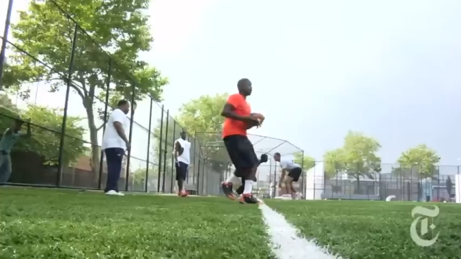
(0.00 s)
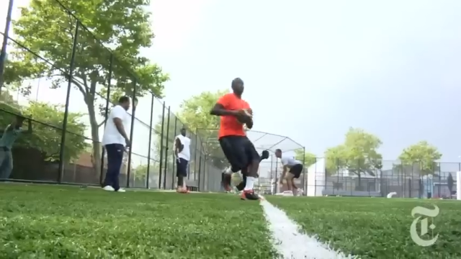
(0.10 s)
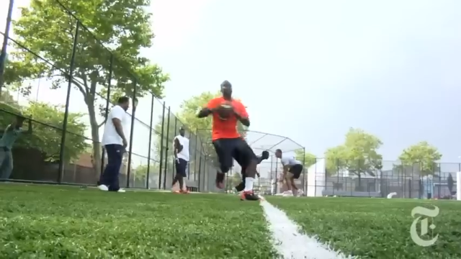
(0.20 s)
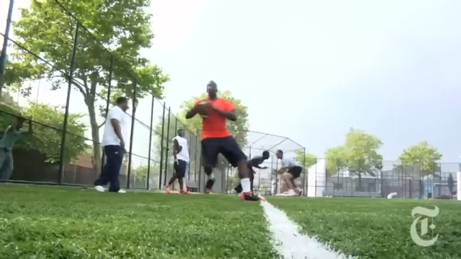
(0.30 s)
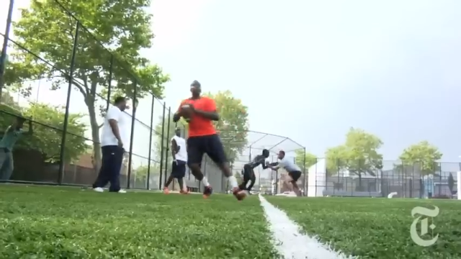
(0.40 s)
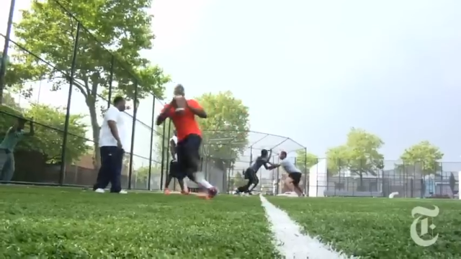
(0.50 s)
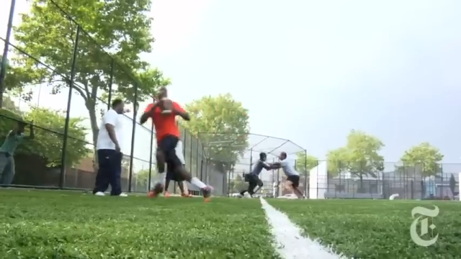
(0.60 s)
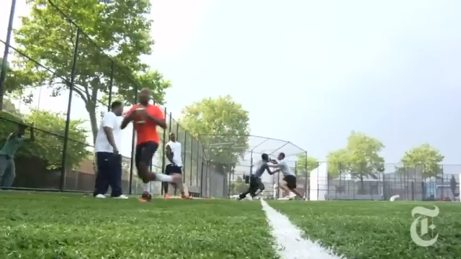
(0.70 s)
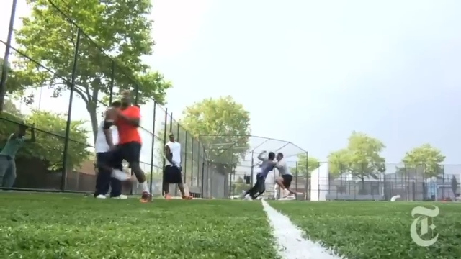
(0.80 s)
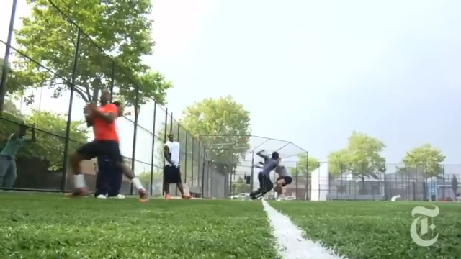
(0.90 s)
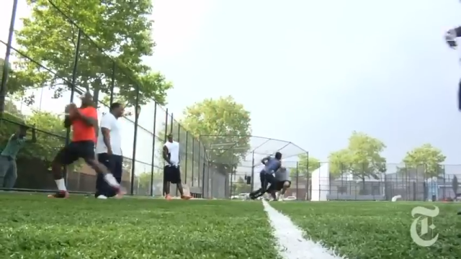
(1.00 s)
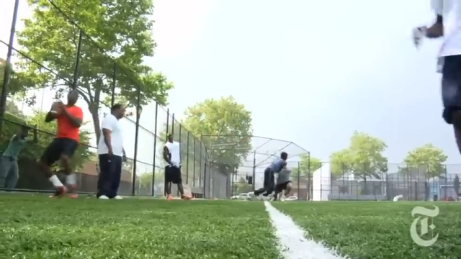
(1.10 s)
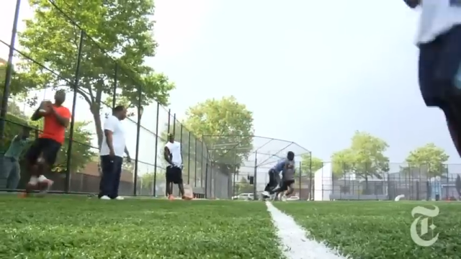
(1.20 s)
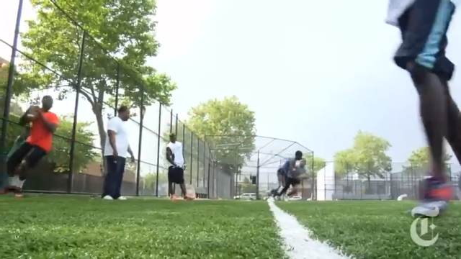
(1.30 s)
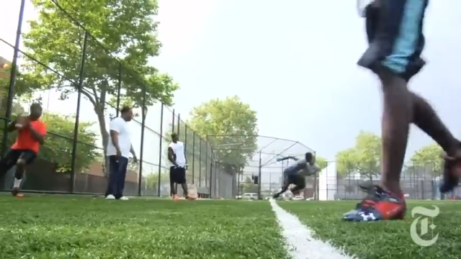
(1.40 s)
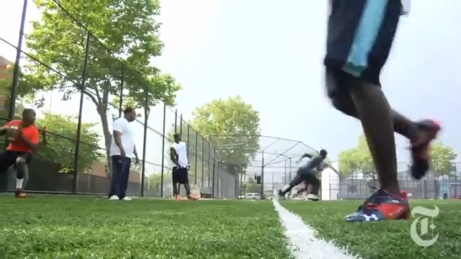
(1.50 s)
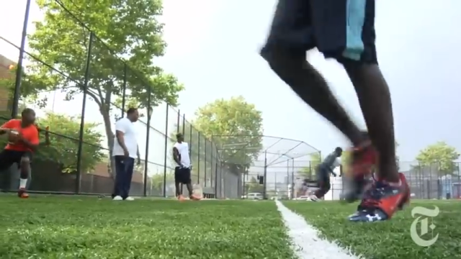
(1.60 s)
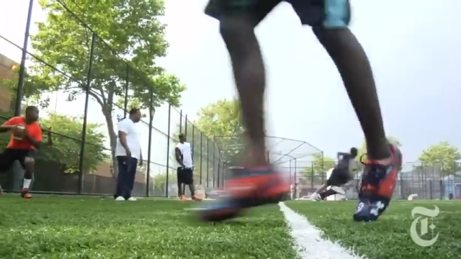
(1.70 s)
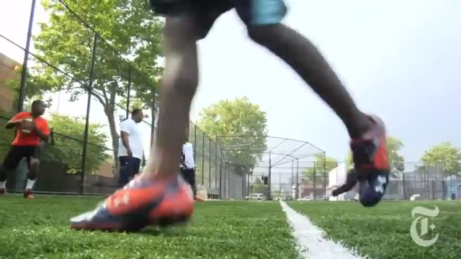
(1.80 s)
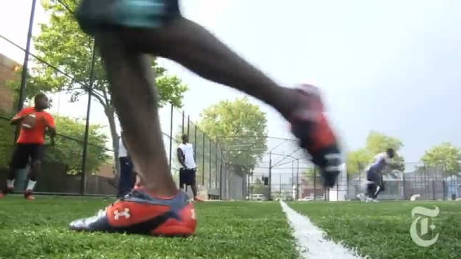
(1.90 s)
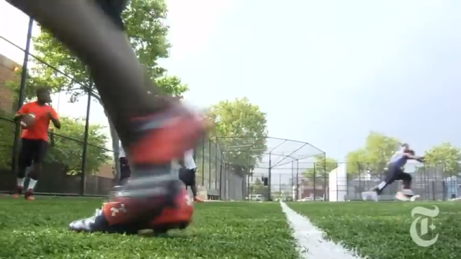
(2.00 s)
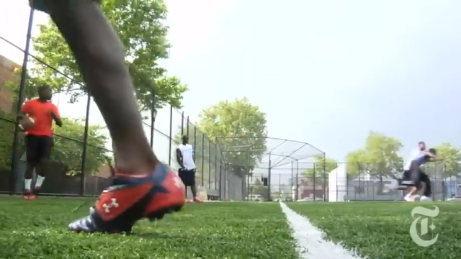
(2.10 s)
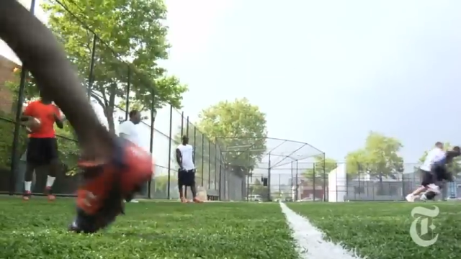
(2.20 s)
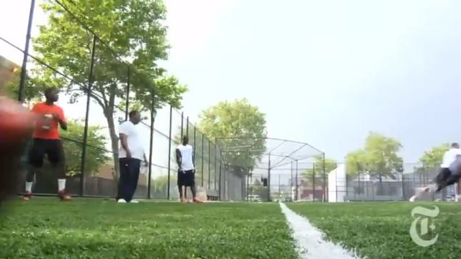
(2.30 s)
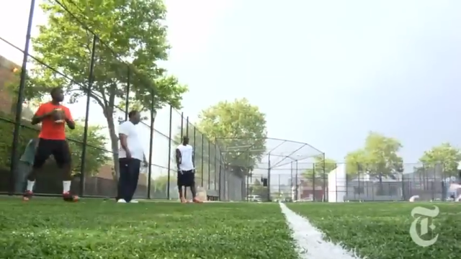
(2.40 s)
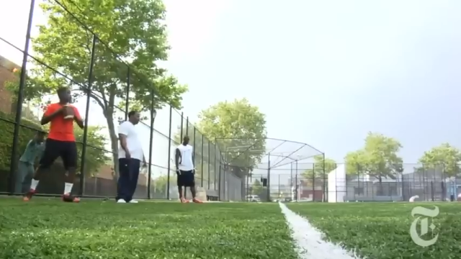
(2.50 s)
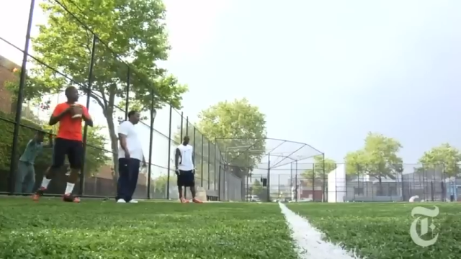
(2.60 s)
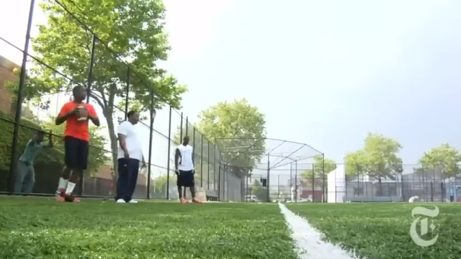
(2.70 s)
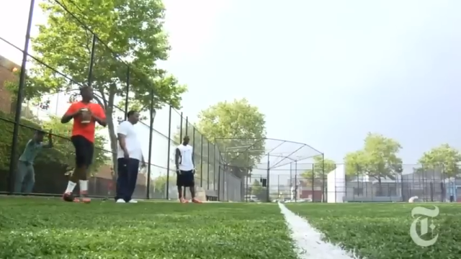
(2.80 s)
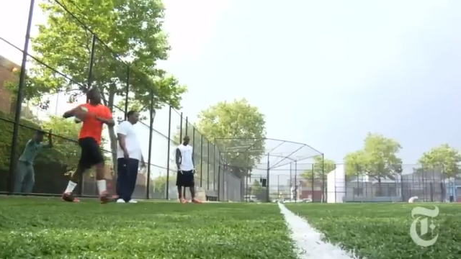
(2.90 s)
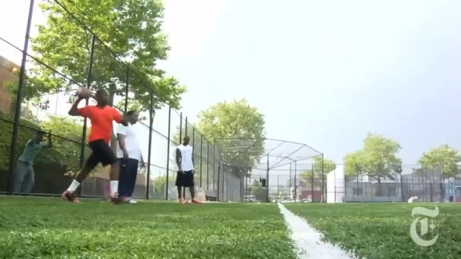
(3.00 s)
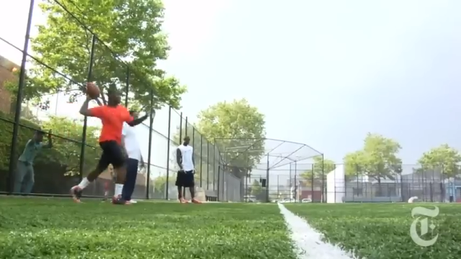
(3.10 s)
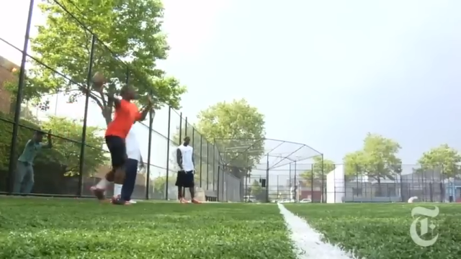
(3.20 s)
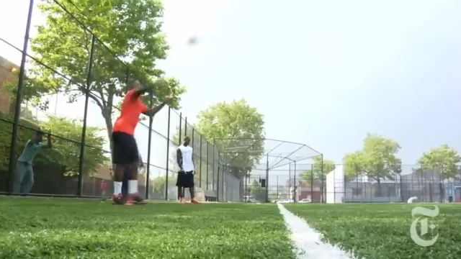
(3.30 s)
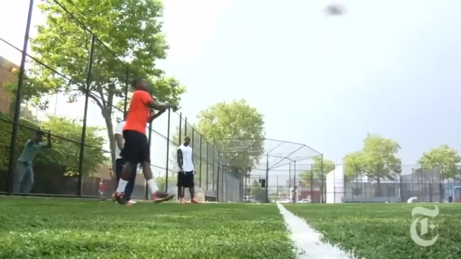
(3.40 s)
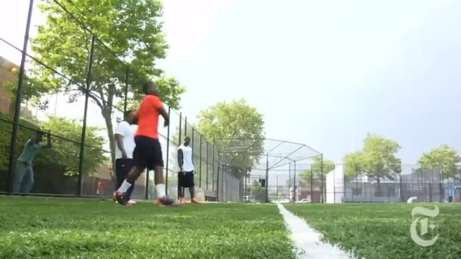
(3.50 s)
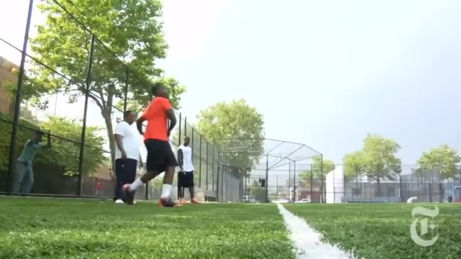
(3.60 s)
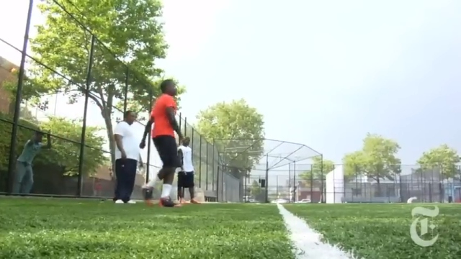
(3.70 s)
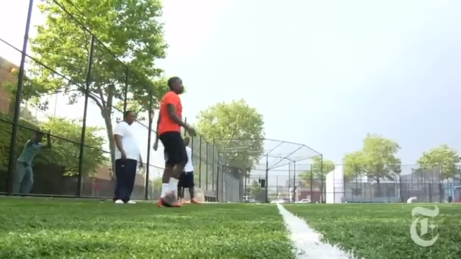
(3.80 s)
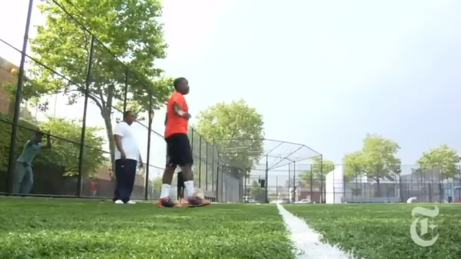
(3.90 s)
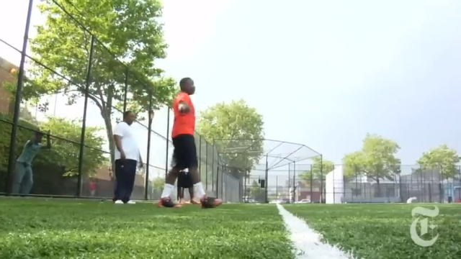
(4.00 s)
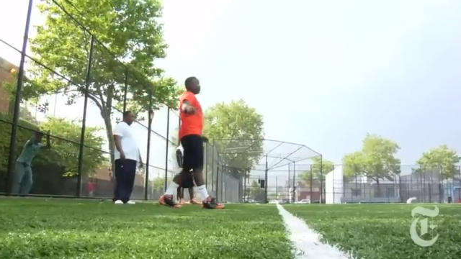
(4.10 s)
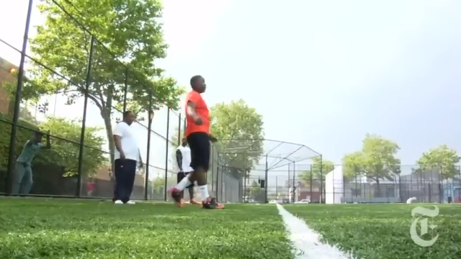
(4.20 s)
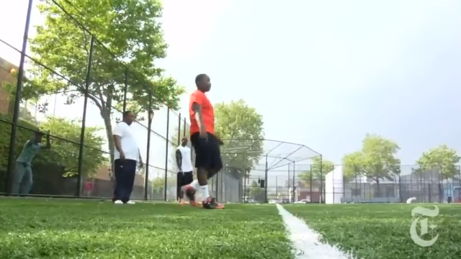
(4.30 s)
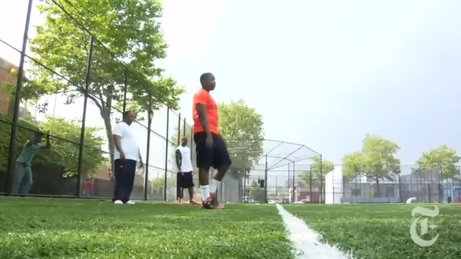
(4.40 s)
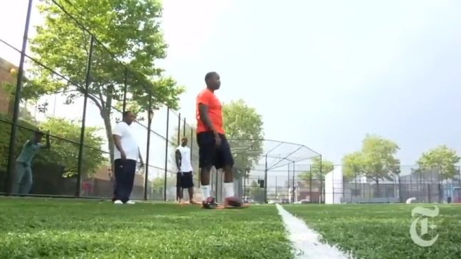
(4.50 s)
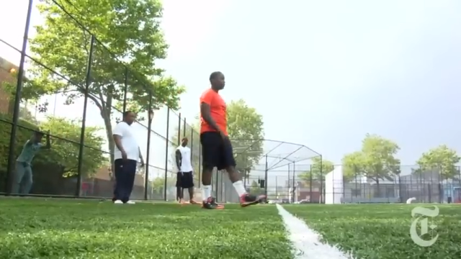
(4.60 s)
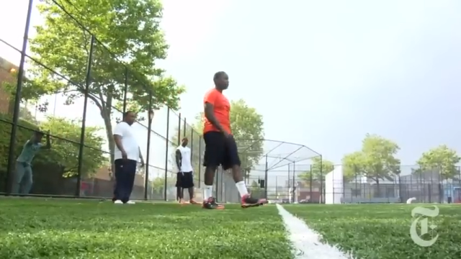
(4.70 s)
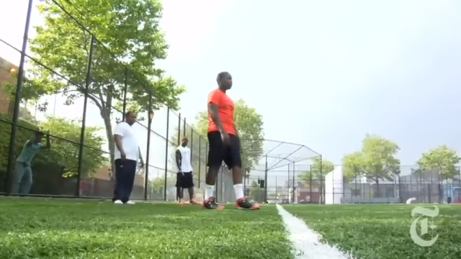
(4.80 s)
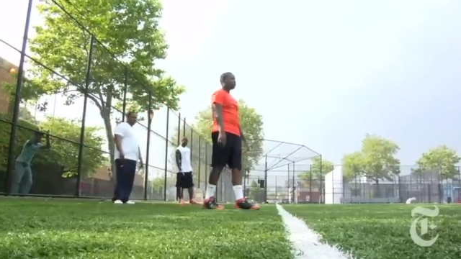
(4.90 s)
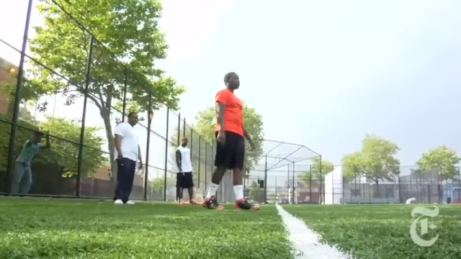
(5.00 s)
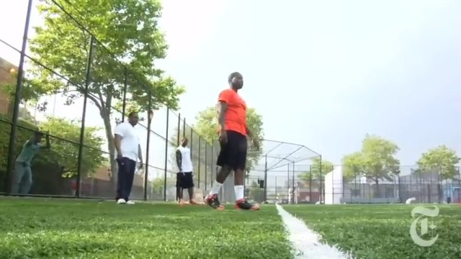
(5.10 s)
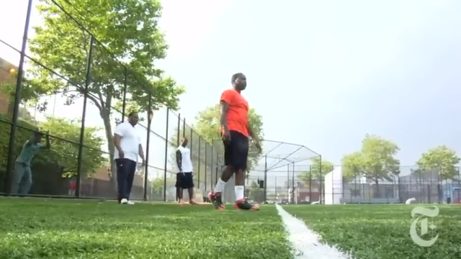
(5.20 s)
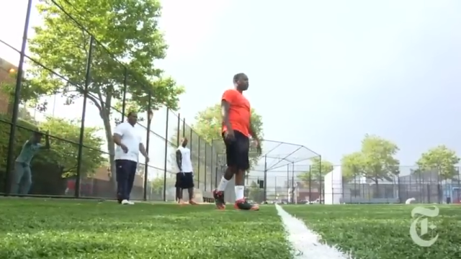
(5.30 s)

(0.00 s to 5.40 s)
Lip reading: (no speaker visible)